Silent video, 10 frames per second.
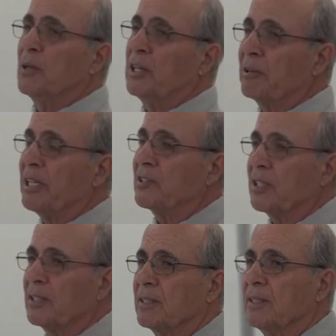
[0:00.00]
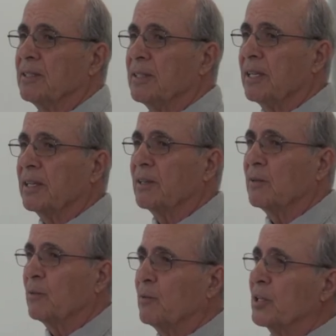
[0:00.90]
erase it there.
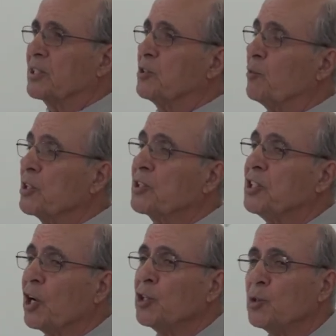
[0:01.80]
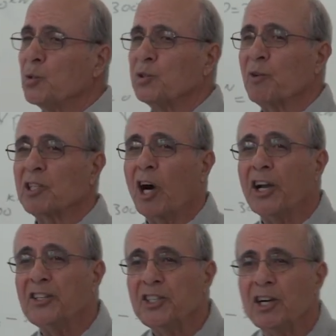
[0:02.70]
What did I use? What
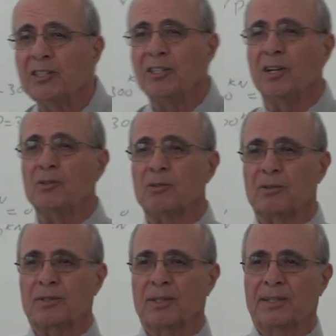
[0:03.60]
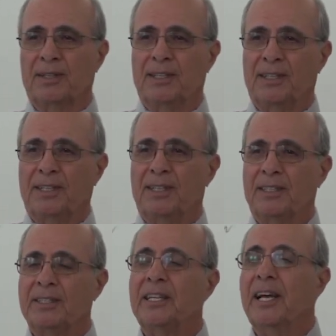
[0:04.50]
idea did I use?
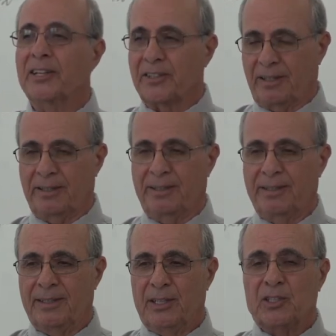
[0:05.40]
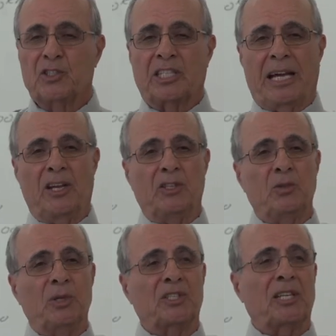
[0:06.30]
Delta. Can
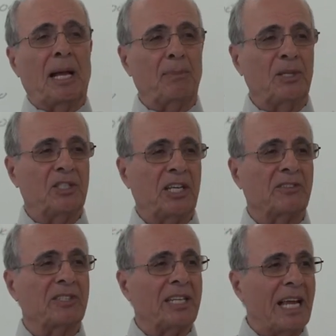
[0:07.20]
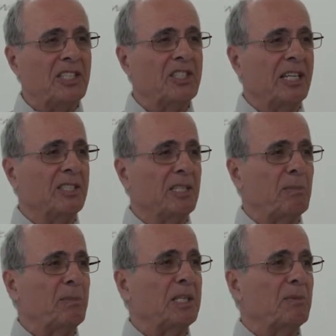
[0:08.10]
you establish a
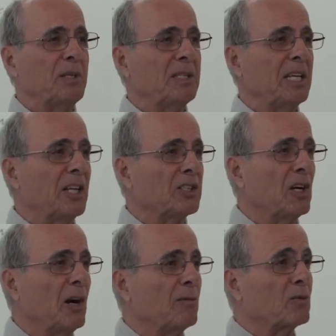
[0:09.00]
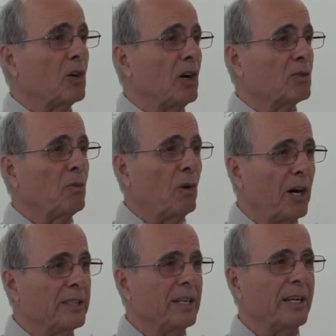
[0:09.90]
relationship between delta of rod
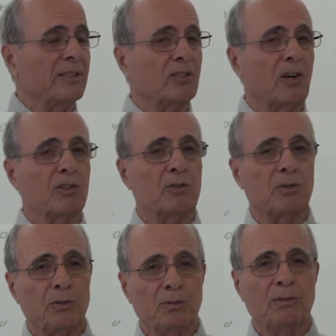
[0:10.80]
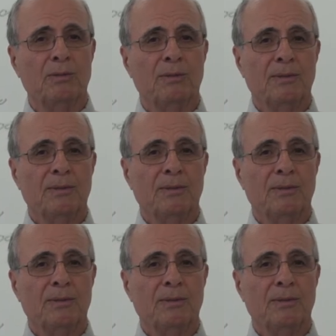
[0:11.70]
1 and rod 2?